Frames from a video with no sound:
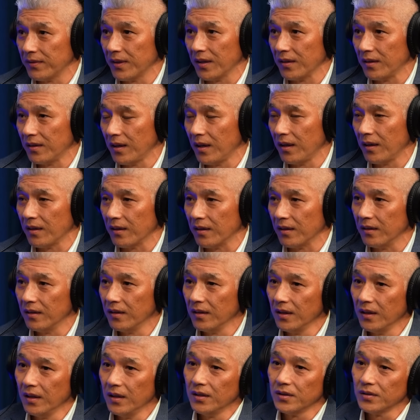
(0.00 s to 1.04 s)
that data.
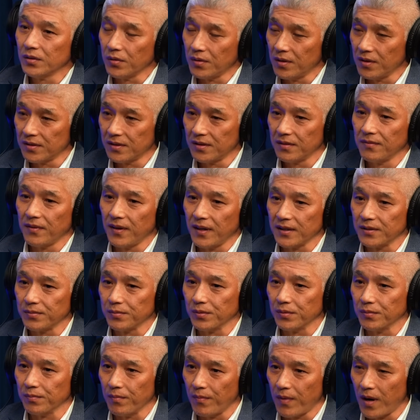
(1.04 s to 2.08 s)
So this device
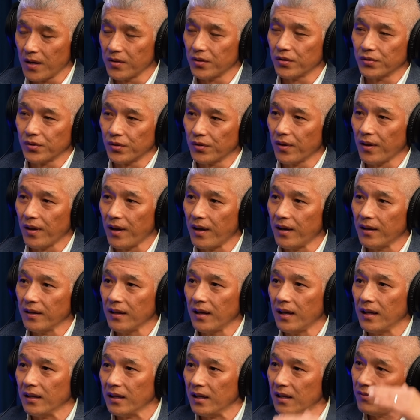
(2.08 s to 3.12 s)
will monitor that
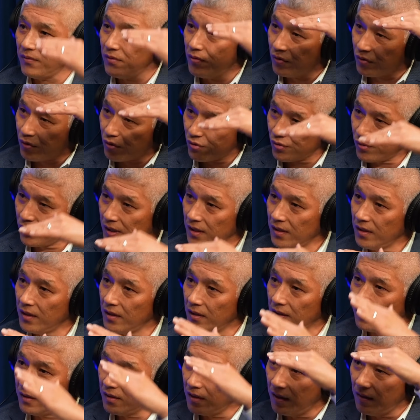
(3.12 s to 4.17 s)
and give you
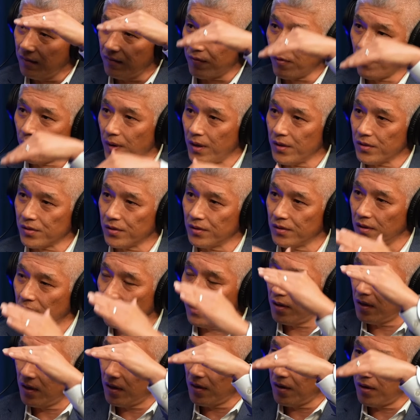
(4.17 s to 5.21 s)
trending information
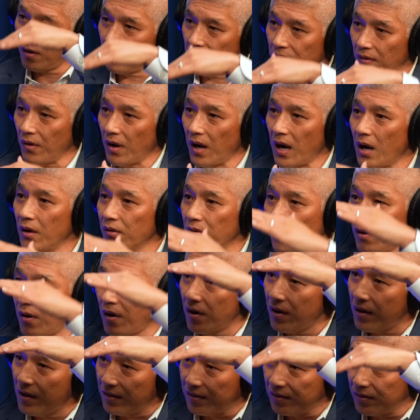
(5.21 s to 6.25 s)
on how the
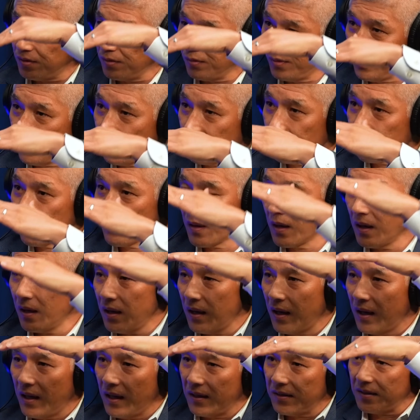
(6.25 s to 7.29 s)
heart is doing.
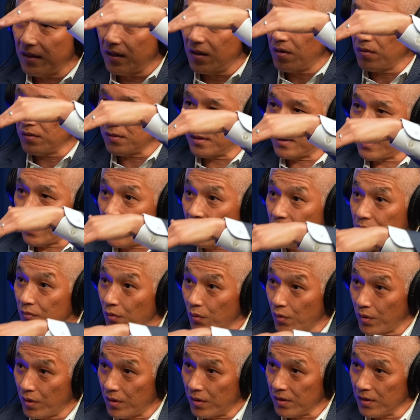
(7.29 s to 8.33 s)
And as it goes
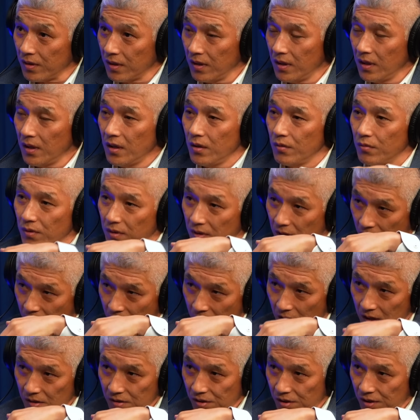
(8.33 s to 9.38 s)
downward, will
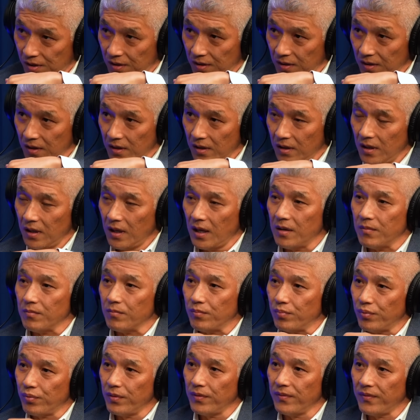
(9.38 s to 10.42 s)
catch it
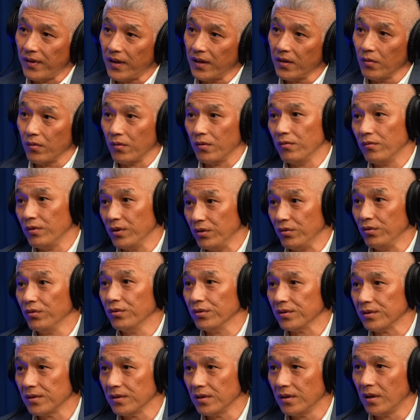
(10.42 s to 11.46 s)
and prevent or
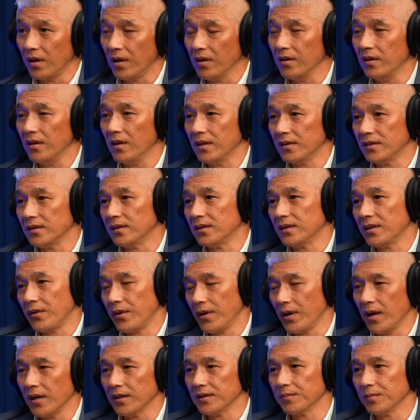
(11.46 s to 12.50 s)
reduce unnecessary
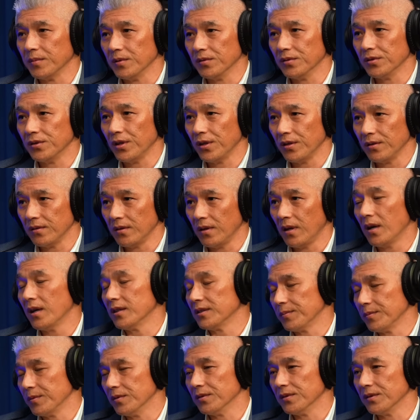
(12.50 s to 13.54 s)

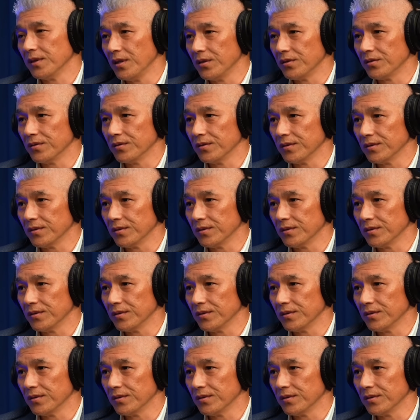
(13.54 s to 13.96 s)
hospitalization.